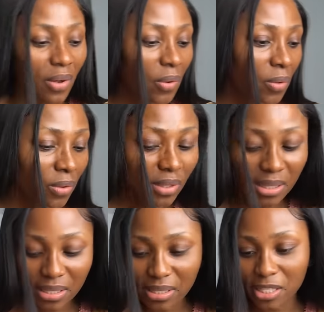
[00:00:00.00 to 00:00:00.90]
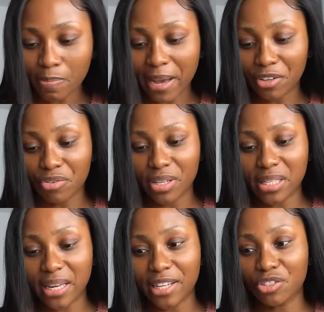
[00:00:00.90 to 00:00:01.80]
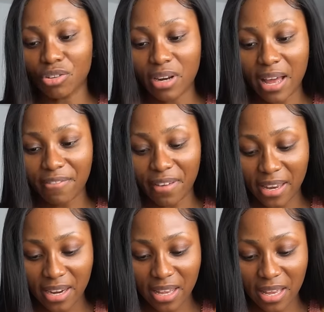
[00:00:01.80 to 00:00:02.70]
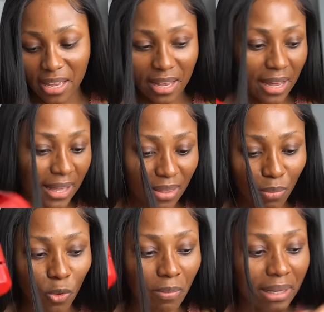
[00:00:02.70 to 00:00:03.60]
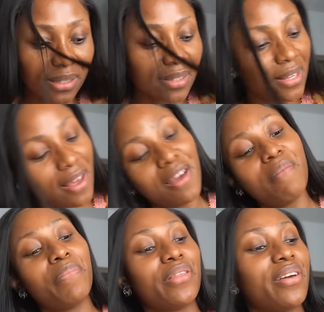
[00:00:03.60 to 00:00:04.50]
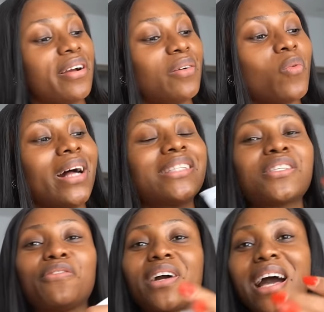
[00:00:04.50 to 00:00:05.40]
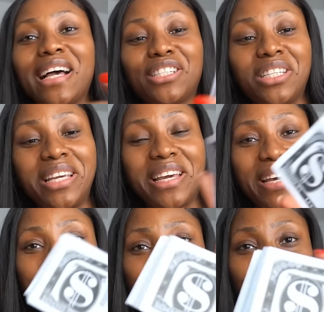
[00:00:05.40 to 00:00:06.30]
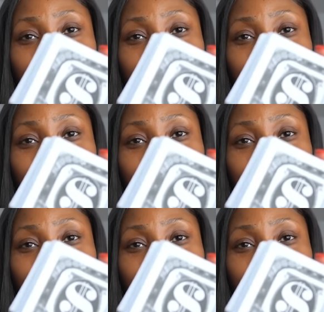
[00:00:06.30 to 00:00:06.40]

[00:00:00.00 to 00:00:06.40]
Oh, this needs batteries and I don't have any here at the moment, but there are wads of cash here.